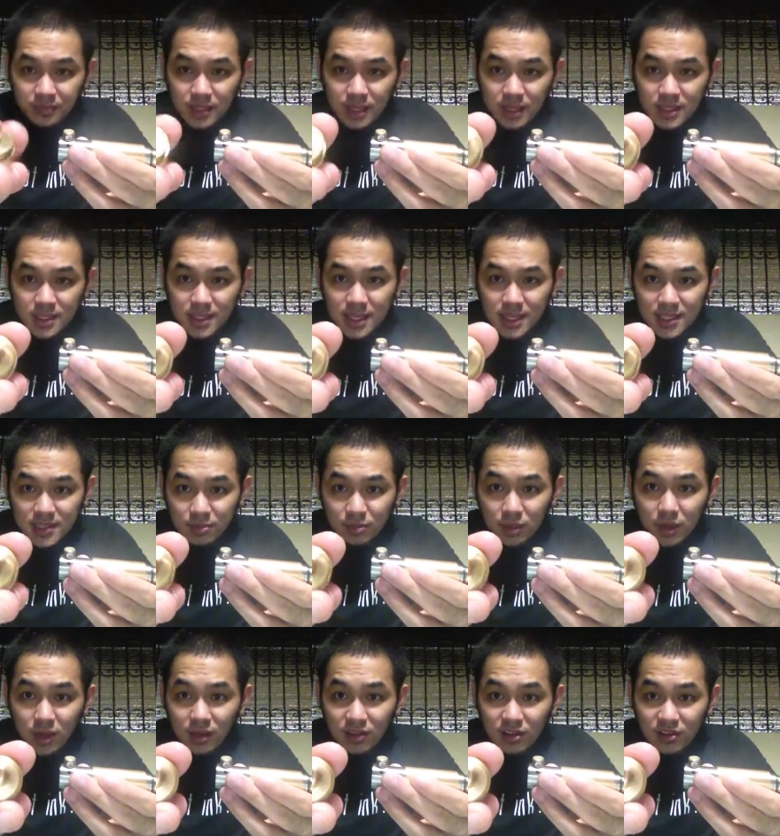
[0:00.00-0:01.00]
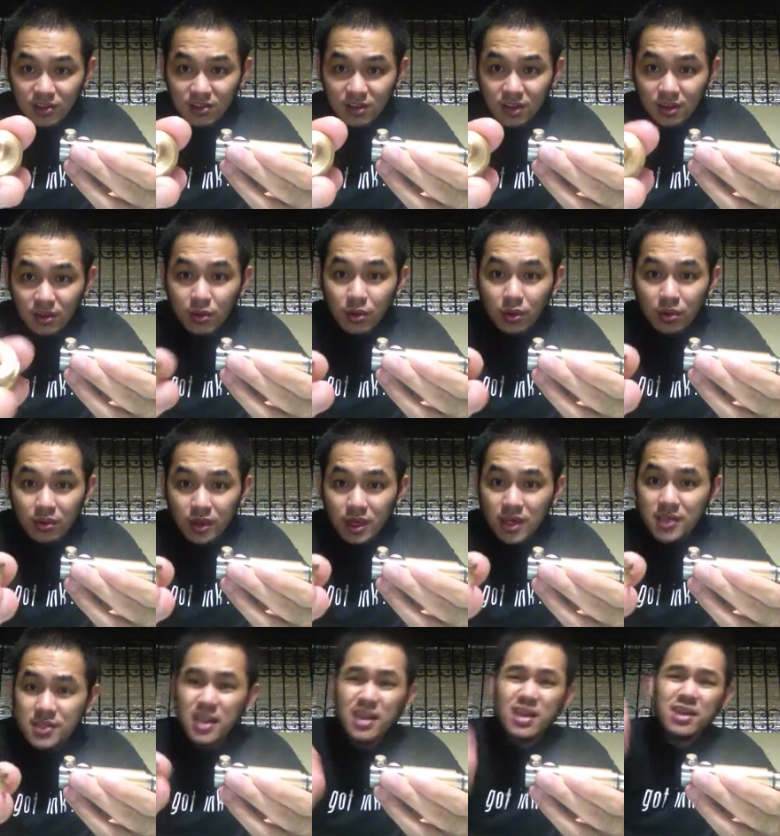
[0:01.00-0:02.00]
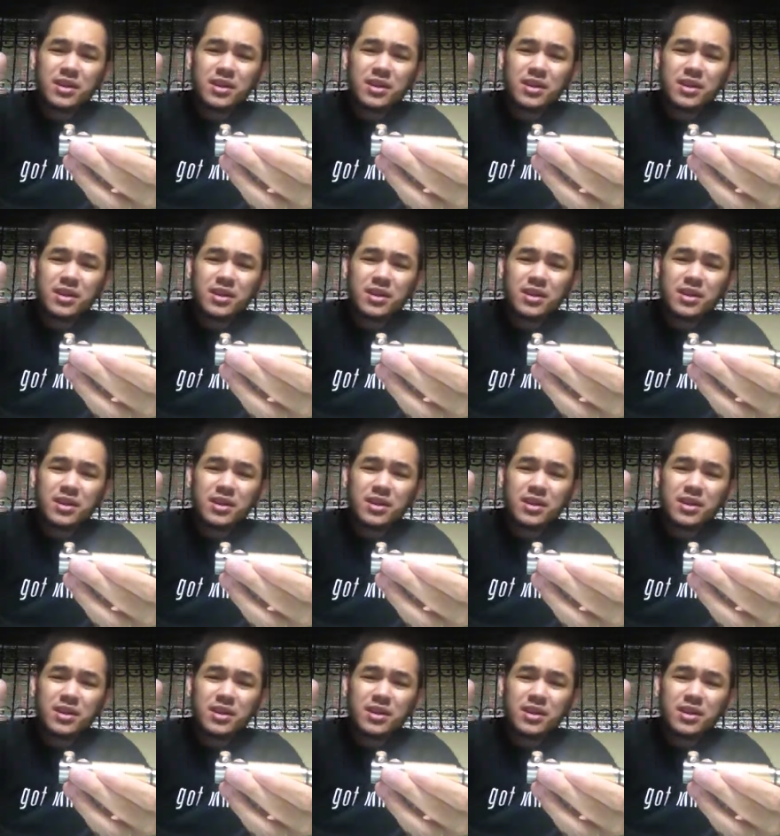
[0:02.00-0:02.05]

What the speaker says: It's nice and polished, and the cool thing is,